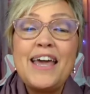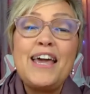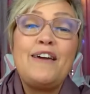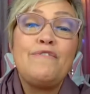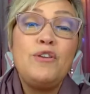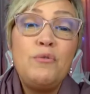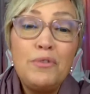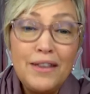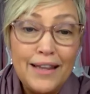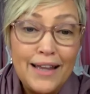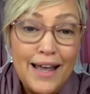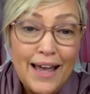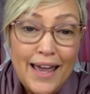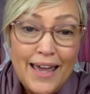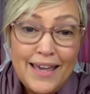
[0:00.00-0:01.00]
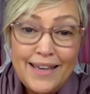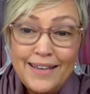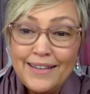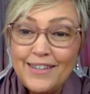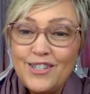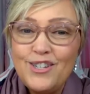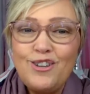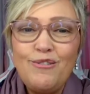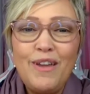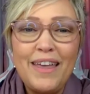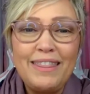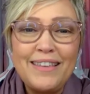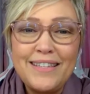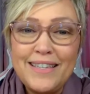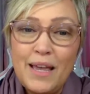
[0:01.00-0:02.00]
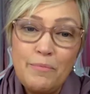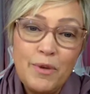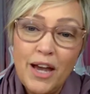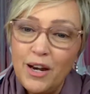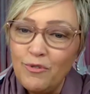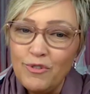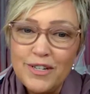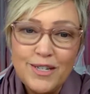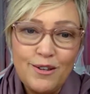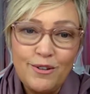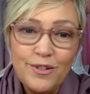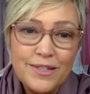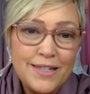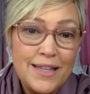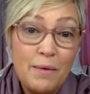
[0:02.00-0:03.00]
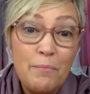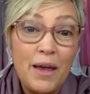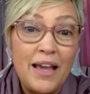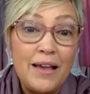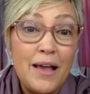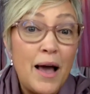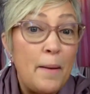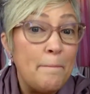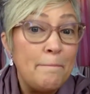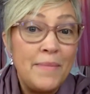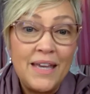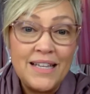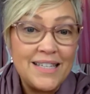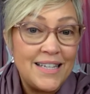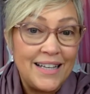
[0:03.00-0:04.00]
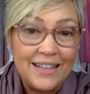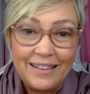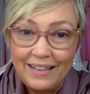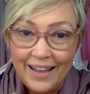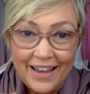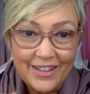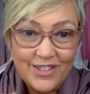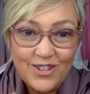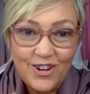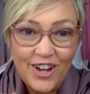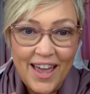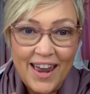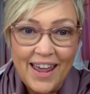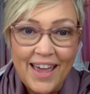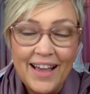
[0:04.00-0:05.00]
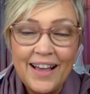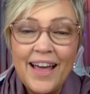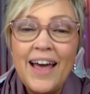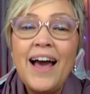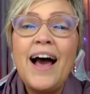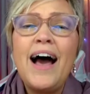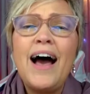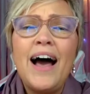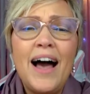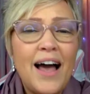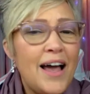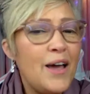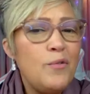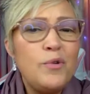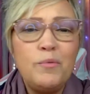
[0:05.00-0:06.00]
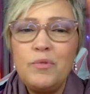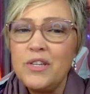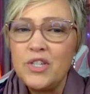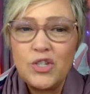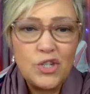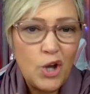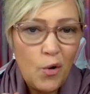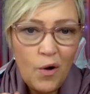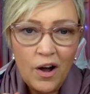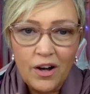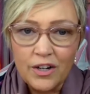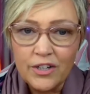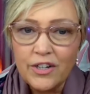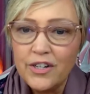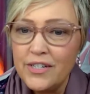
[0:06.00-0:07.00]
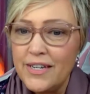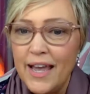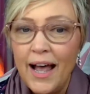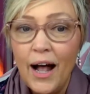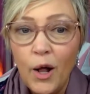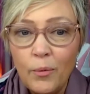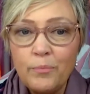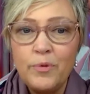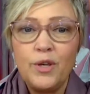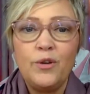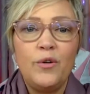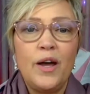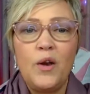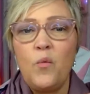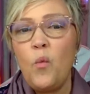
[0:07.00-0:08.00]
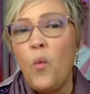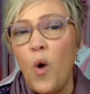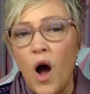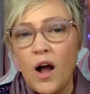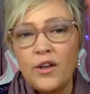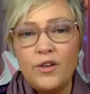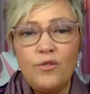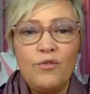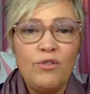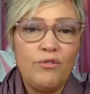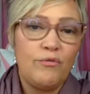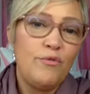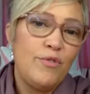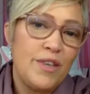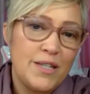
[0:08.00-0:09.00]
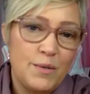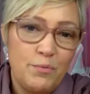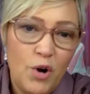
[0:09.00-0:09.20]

If you would like to get the same kind of results that my amazing clients are getting, I would be so honored to help you and walk you through this